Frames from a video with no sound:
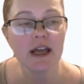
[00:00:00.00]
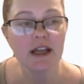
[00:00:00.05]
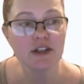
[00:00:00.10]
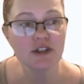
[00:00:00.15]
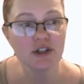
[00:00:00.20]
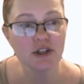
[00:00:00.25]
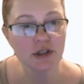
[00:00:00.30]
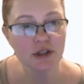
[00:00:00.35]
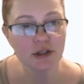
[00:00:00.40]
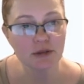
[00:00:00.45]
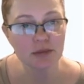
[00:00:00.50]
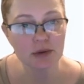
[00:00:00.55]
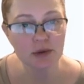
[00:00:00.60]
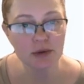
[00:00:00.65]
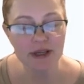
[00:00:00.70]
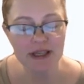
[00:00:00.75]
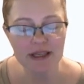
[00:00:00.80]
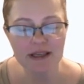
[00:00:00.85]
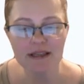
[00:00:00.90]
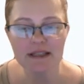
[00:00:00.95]
and to your
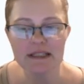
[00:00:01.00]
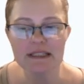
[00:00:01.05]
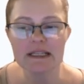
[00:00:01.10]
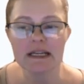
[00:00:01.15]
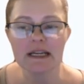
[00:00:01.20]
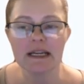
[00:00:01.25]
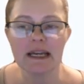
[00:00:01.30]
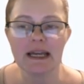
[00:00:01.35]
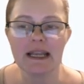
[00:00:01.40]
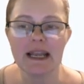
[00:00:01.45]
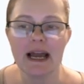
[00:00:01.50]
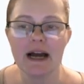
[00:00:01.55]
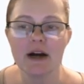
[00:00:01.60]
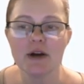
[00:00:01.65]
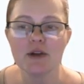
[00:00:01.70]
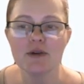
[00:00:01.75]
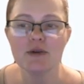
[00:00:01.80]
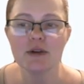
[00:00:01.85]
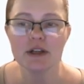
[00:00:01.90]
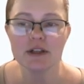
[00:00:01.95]
employees, and how
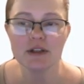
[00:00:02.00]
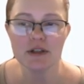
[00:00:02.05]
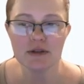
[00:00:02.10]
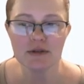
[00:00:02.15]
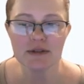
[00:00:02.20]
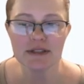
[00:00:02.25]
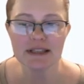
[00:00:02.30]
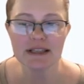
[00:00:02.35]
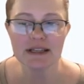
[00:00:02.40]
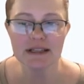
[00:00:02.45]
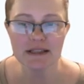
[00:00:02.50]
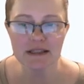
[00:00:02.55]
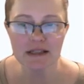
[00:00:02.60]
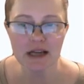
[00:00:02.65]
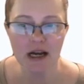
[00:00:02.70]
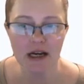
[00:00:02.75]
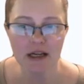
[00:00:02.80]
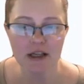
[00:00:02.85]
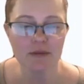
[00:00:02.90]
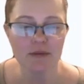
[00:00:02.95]
you can use this
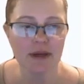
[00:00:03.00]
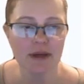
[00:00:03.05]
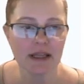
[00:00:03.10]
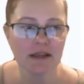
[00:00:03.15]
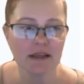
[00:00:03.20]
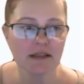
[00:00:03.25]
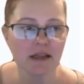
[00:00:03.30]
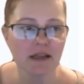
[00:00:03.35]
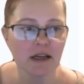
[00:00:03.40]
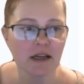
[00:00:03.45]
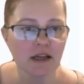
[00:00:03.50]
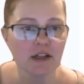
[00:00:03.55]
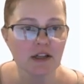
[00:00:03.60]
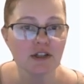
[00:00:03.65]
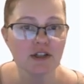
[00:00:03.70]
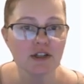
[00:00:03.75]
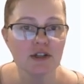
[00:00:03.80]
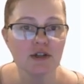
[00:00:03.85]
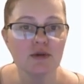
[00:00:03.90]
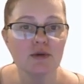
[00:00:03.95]
document
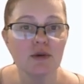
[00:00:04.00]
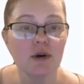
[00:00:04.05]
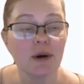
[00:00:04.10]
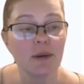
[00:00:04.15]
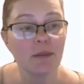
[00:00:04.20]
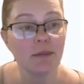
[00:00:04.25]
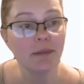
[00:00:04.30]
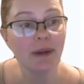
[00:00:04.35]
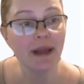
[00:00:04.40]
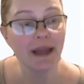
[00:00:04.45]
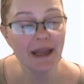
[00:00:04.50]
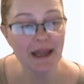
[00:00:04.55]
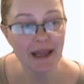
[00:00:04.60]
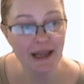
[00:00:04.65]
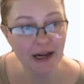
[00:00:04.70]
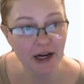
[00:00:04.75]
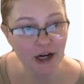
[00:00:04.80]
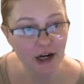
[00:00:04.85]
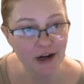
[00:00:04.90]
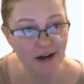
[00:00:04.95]
to
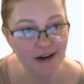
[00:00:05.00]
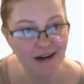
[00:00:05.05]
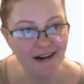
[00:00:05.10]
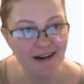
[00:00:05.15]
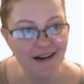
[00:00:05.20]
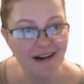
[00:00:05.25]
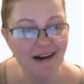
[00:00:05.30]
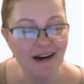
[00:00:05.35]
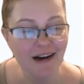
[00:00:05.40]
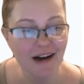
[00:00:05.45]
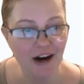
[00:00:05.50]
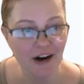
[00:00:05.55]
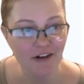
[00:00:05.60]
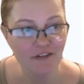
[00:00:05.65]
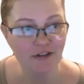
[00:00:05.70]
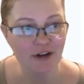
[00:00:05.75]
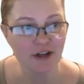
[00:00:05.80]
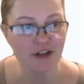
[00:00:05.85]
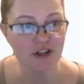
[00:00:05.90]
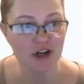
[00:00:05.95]
compare
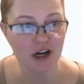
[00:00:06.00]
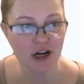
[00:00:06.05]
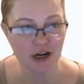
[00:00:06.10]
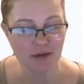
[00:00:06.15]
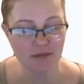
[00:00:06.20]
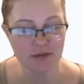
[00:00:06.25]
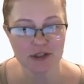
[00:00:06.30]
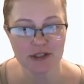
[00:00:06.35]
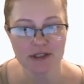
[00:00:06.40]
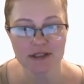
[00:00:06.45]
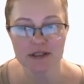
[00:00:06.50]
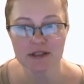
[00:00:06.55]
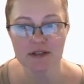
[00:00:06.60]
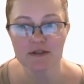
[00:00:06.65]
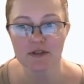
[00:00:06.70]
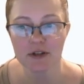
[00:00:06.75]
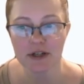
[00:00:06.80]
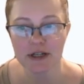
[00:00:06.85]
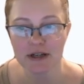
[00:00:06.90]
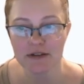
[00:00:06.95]
coverage options
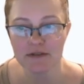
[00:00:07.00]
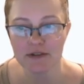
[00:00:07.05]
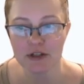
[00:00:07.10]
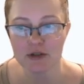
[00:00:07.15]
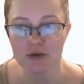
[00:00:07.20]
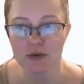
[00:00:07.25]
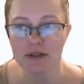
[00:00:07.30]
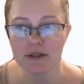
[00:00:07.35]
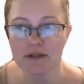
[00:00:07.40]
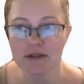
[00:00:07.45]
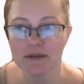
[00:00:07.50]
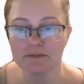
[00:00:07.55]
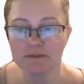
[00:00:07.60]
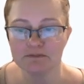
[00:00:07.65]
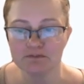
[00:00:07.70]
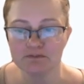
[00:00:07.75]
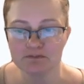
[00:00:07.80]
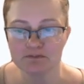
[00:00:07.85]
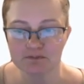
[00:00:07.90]
for individuals.